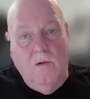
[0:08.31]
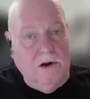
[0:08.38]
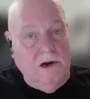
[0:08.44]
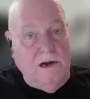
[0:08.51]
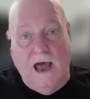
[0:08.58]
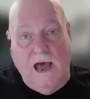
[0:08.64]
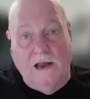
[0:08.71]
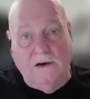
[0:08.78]

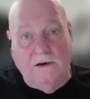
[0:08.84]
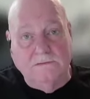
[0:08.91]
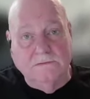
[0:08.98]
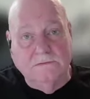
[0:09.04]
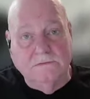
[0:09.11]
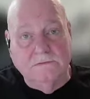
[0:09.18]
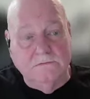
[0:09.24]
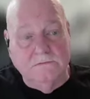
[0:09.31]
What an
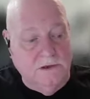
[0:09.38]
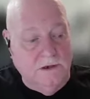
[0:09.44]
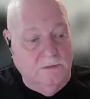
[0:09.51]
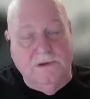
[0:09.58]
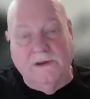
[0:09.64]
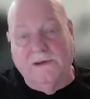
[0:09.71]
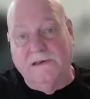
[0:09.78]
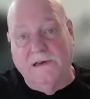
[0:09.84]
honor,
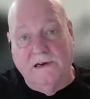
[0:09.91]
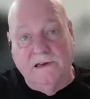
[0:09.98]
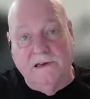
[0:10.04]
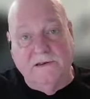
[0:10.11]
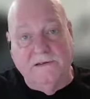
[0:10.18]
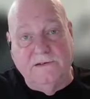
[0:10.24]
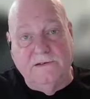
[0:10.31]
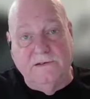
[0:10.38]
what a blessing
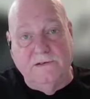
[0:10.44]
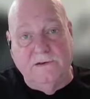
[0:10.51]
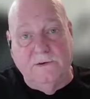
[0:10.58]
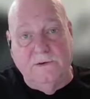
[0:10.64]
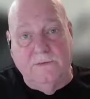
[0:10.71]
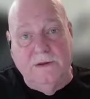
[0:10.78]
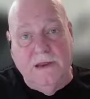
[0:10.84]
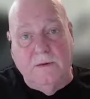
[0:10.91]
it is
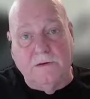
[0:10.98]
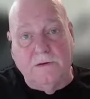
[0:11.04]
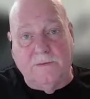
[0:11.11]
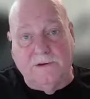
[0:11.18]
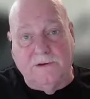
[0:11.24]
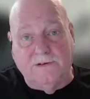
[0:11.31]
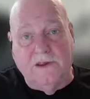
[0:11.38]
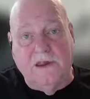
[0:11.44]
to be
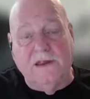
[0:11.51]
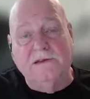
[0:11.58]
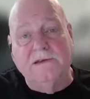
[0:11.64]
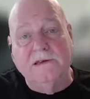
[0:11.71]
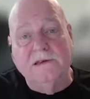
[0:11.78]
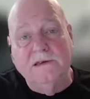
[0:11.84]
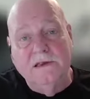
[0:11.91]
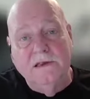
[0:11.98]
able to
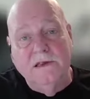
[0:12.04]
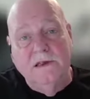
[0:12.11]
present